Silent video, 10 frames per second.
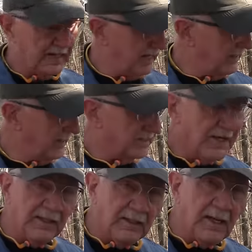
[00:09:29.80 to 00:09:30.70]
handy. It's
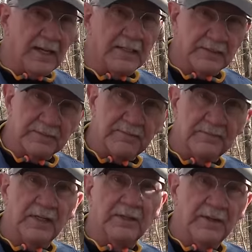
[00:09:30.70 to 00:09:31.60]
not light,
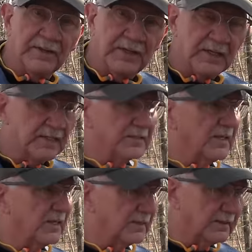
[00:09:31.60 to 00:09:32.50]
be the only thing. It's
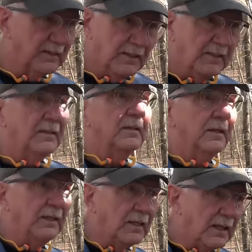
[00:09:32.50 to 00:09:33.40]
not a
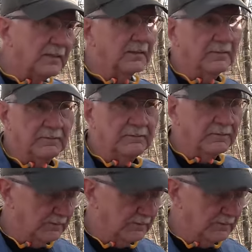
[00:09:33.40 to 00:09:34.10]
light little